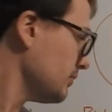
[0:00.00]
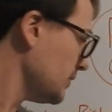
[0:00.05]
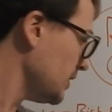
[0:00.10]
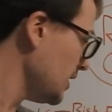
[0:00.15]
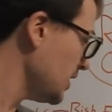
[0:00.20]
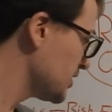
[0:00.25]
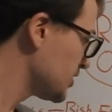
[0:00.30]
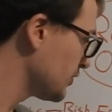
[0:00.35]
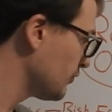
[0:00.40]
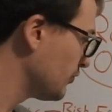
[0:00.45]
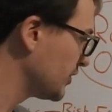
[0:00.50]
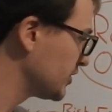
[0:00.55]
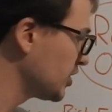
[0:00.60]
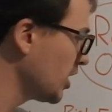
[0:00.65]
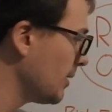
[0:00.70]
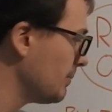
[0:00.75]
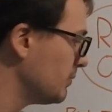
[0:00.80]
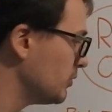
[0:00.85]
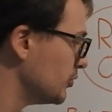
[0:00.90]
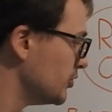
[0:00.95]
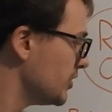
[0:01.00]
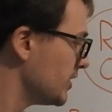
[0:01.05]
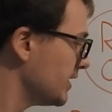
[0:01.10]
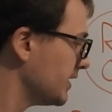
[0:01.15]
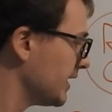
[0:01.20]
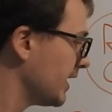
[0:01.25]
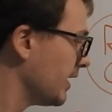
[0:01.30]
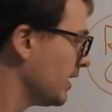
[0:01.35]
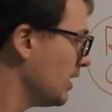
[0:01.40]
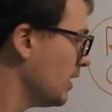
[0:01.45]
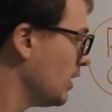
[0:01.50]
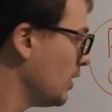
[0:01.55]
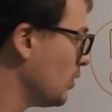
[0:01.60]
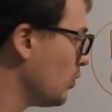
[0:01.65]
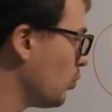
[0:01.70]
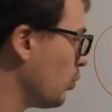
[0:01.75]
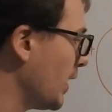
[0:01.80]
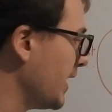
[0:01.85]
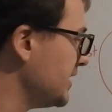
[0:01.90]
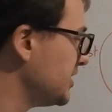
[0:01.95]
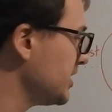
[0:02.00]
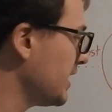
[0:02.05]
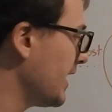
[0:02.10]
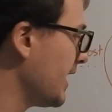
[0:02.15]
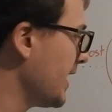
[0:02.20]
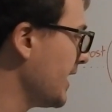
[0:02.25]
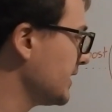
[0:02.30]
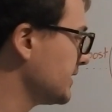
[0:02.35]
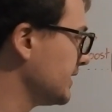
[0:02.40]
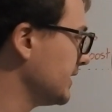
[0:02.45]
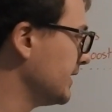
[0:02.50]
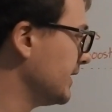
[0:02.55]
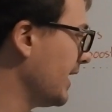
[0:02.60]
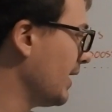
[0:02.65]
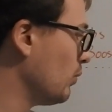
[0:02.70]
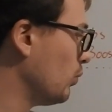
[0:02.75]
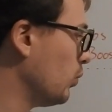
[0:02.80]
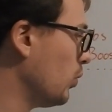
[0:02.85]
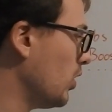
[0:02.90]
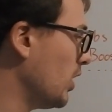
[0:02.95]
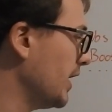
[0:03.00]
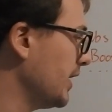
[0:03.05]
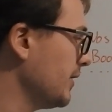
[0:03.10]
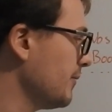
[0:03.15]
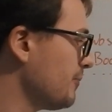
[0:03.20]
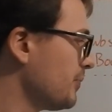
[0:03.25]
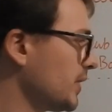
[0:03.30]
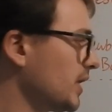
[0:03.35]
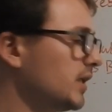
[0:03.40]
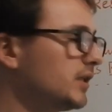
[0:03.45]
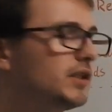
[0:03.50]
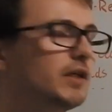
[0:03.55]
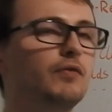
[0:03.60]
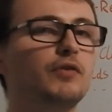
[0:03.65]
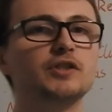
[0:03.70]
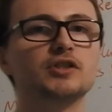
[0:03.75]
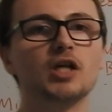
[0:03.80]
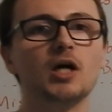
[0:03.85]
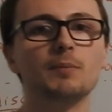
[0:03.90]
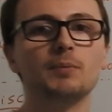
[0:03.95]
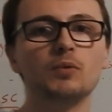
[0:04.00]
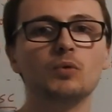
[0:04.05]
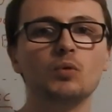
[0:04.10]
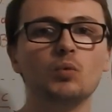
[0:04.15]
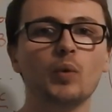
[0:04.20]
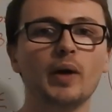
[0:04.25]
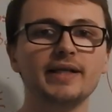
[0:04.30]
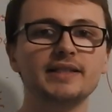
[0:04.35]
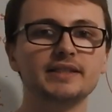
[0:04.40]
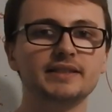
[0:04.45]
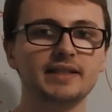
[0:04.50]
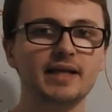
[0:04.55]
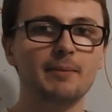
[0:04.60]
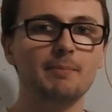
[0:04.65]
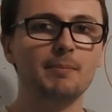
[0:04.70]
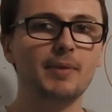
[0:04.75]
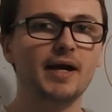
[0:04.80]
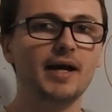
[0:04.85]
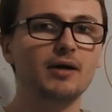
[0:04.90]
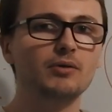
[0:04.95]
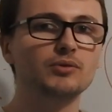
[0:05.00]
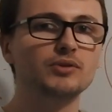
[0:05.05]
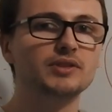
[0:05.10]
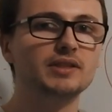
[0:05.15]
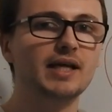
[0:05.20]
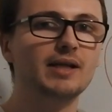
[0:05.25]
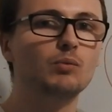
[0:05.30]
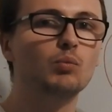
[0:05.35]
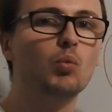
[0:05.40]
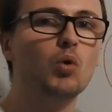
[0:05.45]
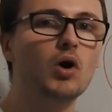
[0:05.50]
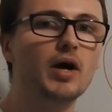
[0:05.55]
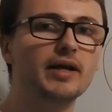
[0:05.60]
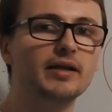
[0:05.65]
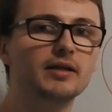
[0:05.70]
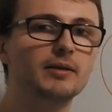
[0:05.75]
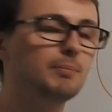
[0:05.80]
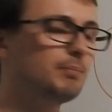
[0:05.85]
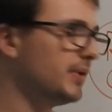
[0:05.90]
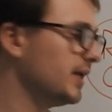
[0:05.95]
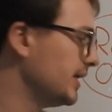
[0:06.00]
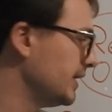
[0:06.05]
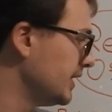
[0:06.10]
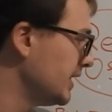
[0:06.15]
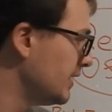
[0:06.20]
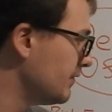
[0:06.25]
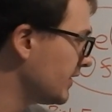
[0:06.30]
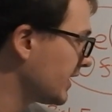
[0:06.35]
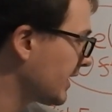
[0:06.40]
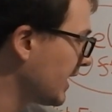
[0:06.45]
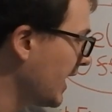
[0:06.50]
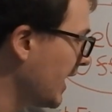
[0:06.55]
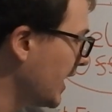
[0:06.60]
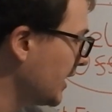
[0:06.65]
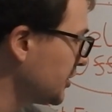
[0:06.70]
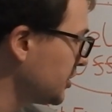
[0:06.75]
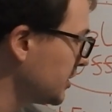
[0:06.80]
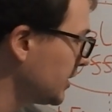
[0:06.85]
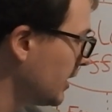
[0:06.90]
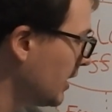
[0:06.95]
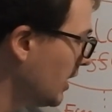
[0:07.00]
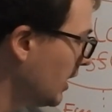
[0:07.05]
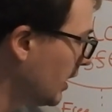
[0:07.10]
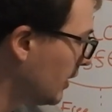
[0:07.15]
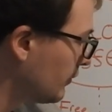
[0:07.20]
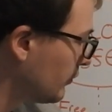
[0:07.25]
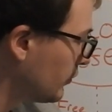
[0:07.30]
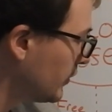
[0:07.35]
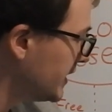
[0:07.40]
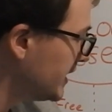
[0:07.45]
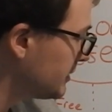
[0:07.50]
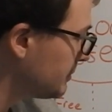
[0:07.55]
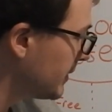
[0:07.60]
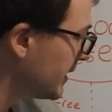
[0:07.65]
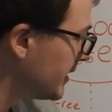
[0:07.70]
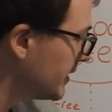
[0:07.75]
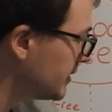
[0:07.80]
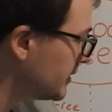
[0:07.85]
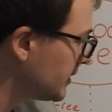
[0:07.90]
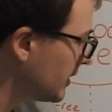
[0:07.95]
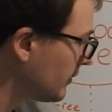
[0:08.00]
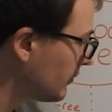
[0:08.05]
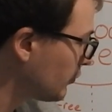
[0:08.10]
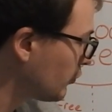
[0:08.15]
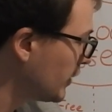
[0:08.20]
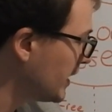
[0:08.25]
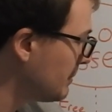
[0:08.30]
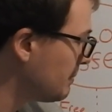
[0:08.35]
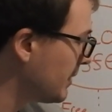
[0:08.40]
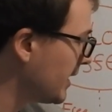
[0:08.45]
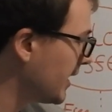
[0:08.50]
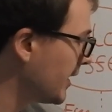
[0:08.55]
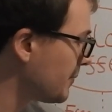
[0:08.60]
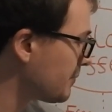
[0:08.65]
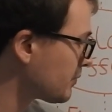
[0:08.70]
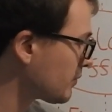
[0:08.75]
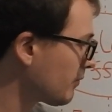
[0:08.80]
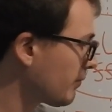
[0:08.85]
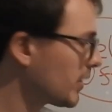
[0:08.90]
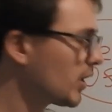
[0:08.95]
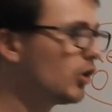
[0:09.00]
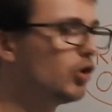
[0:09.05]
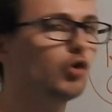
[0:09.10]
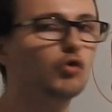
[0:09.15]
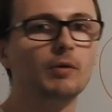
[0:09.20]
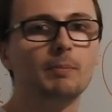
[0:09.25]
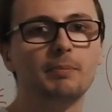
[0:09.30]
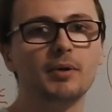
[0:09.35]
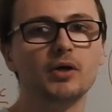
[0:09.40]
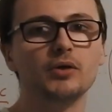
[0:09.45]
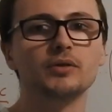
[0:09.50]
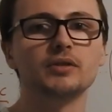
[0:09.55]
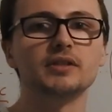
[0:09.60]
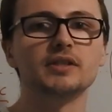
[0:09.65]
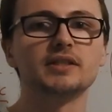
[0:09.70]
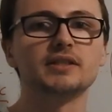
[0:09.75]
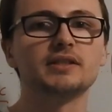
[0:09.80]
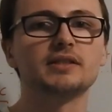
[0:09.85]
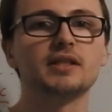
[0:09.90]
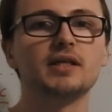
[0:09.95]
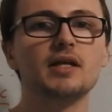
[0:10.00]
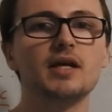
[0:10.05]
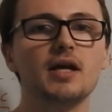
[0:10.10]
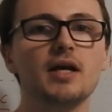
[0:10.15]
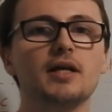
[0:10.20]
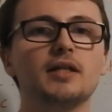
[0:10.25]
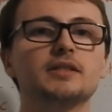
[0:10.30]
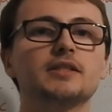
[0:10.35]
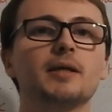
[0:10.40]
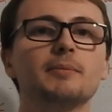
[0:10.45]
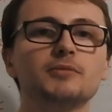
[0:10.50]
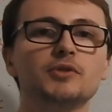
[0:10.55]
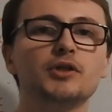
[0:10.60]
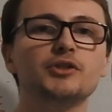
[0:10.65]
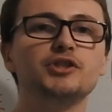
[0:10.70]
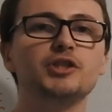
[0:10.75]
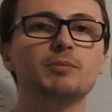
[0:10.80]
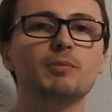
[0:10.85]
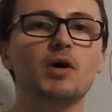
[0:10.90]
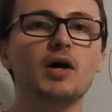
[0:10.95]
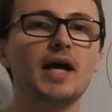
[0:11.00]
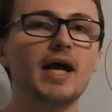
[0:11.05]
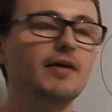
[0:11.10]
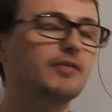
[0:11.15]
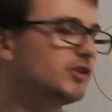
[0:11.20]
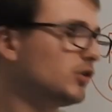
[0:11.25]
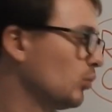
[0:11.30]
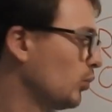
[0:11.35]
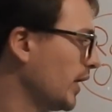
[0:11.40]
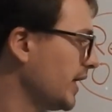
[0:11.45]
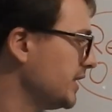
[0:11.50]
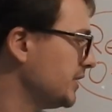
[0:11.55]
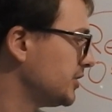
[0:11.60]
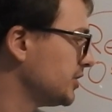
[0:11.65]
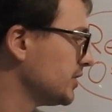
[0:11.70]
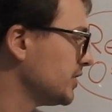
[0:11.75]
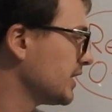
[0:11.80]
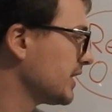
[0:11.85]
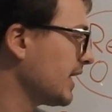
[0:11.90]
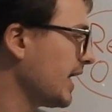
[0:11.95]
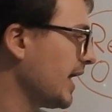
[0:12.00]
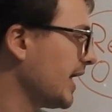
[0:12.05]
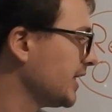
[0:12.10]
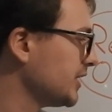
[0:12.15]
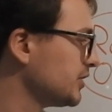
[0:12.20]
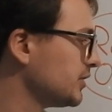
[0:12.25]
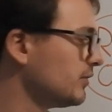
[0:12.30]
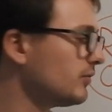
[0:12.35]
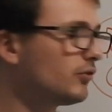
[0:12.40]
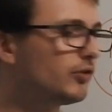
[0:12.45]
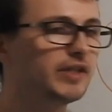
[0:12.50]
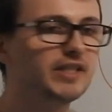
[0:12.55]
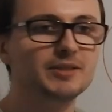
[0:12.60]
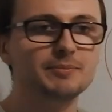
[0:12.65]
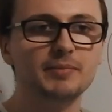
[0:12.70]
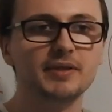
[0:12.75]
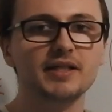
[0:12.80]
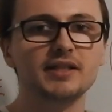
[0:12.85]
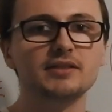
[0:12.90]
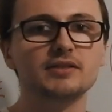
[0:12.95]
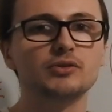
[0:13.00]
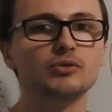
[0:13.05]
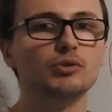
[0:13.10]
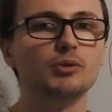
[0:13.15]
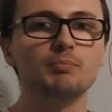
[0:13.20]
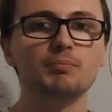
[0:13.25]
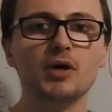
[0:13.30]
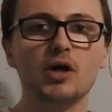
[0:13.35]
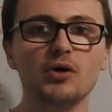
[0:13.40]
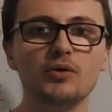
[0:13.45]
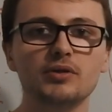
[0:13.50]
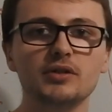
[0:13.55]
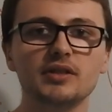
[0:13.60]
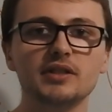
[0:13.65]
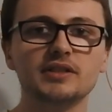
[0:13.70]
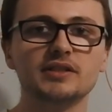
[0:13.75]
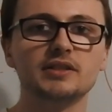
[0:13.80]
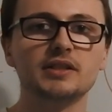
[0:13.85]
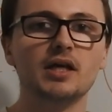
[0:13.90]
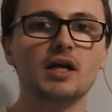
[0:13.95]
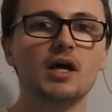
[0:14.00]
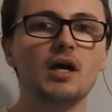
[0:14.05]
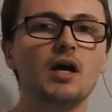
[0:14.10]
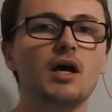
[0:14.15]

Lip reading: So for example, you can get wager X and get Y. So for example, wager £10 and Y can be either cash, free spins, a free bet, or a bonus. Sometimes you might have to wager the cash, the free spins, or the bonus.